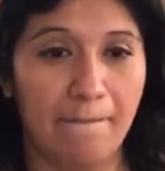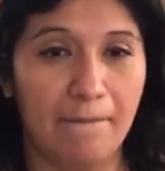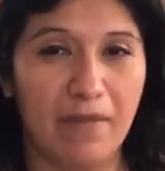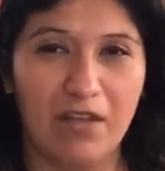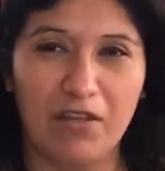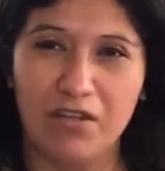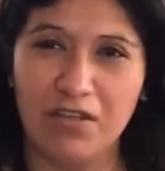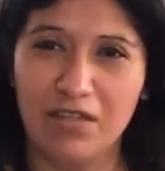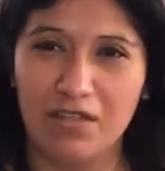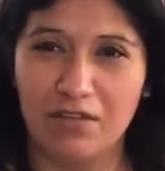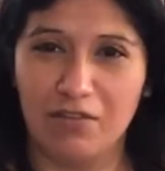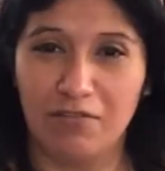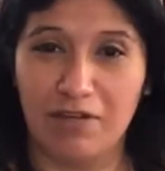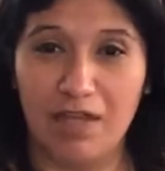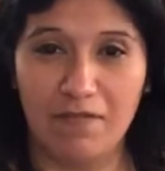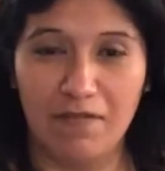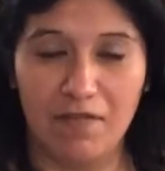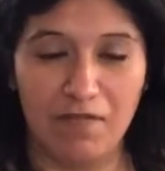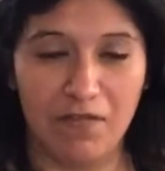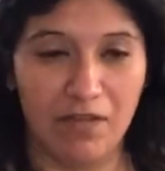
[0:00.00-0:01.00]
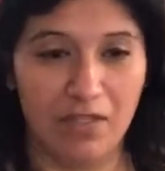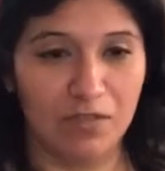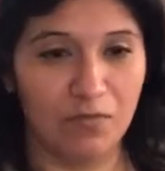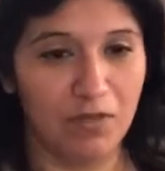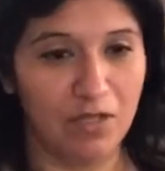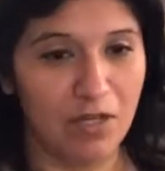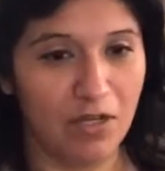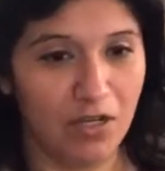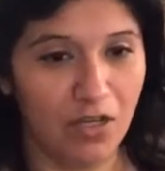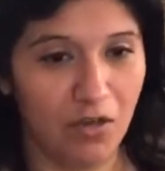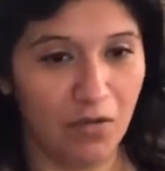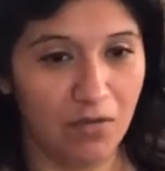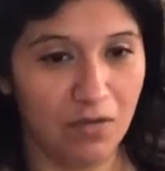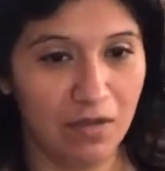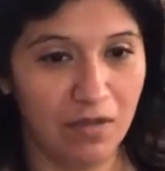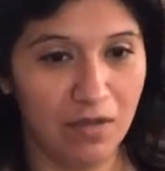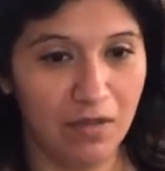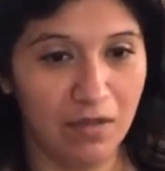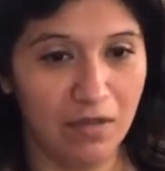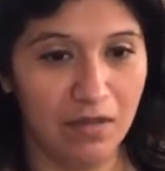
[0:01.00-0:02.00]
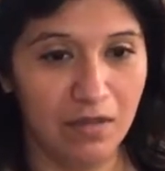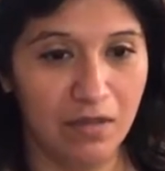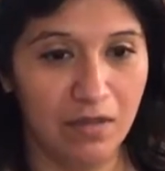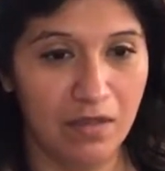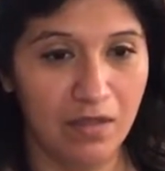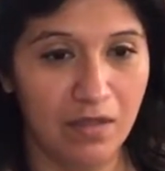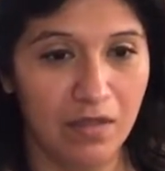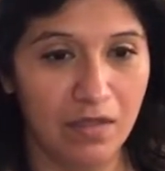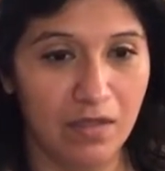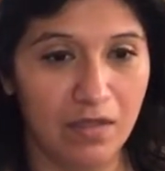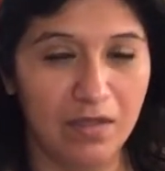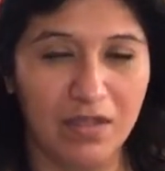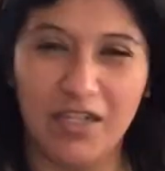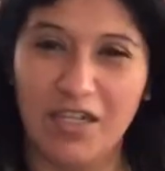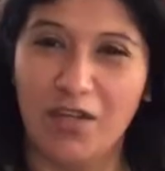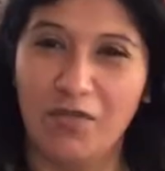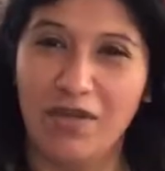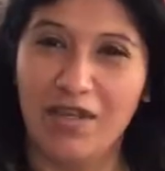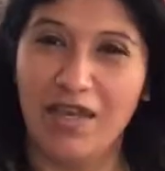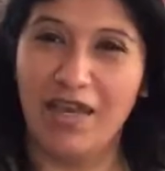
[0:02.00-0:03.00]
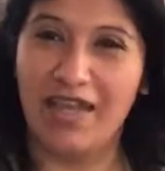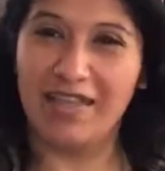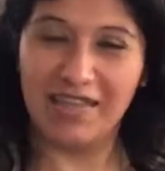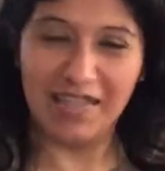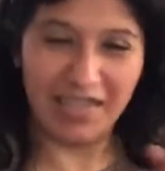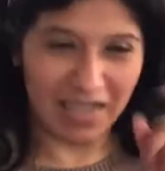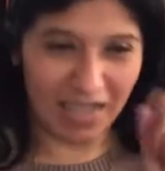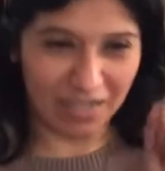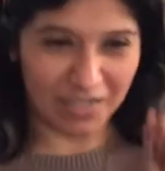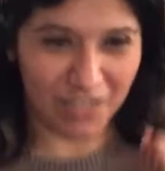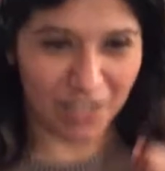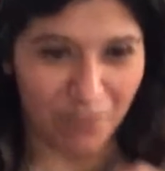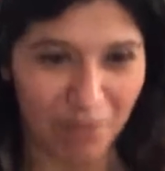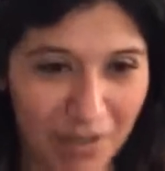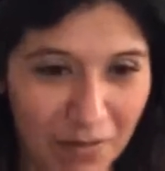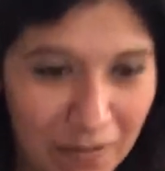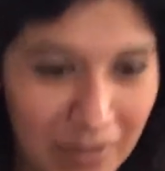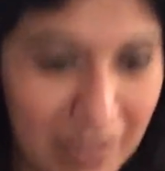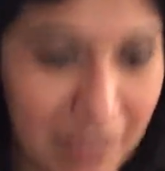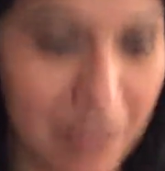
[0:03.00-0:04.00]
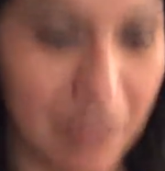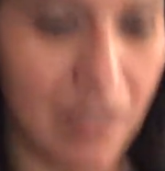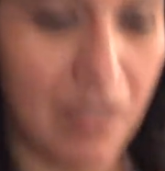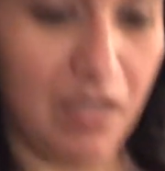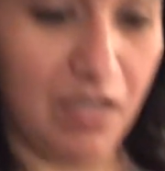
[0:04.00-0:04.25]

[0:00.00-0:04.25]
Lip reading: I could either grab it if you guys want to know. You know what? You know what? Because